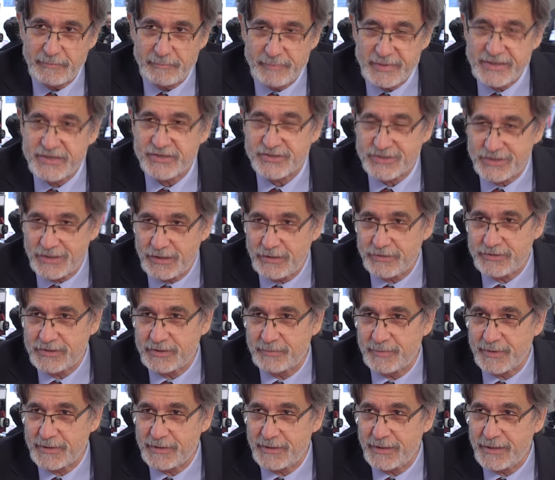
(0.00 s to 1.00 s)
because
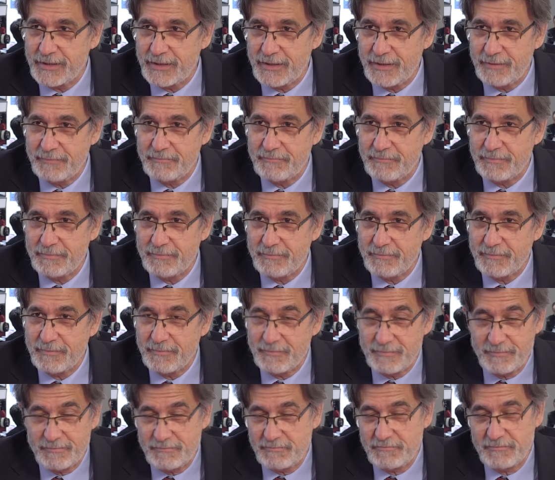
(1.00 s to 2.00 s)
ultimately
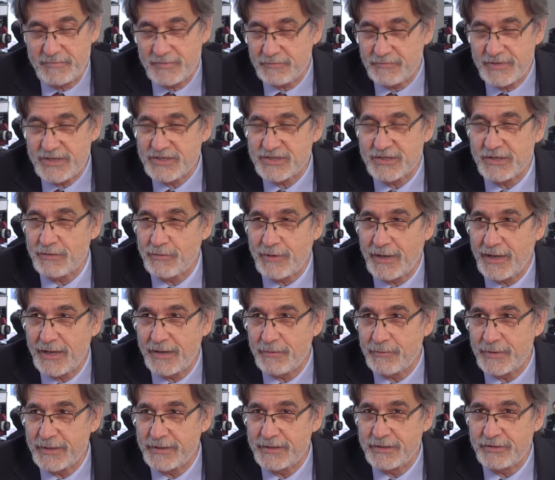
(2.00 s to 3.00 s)
the reason why
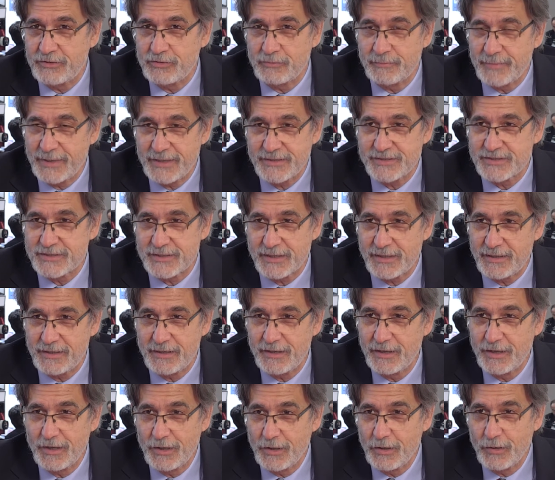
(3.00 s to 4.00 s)
I went into
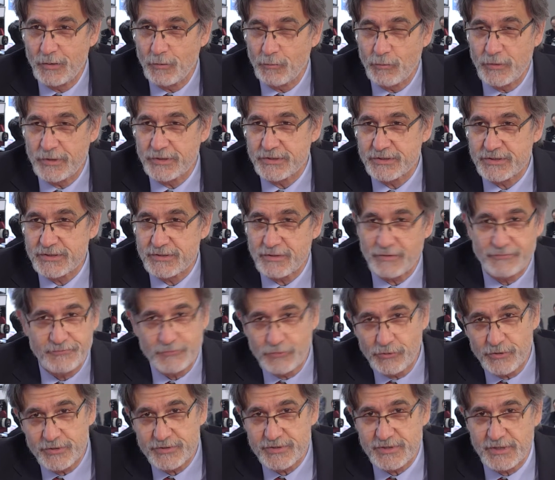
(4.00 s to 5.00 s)
medicine was, of
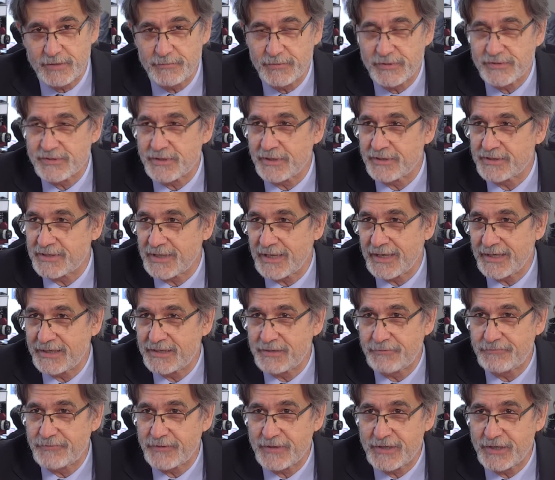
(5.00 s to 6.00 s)
course, there was a
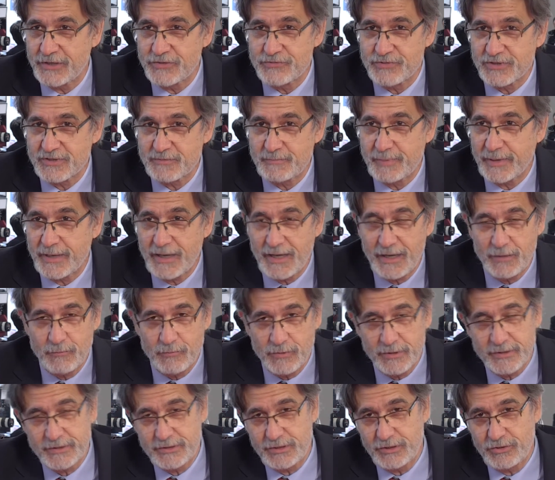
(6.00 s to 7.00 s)
scientific interest, but I
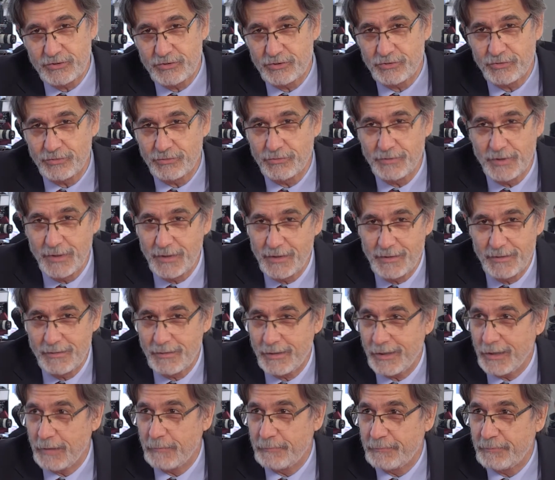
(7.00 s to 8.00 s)
wanted to
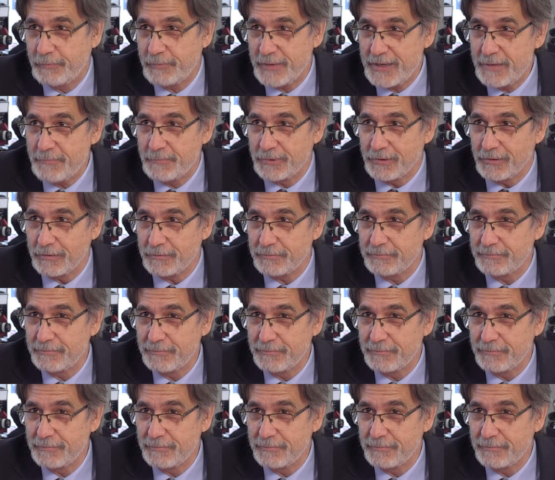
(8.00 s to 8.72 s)
help people.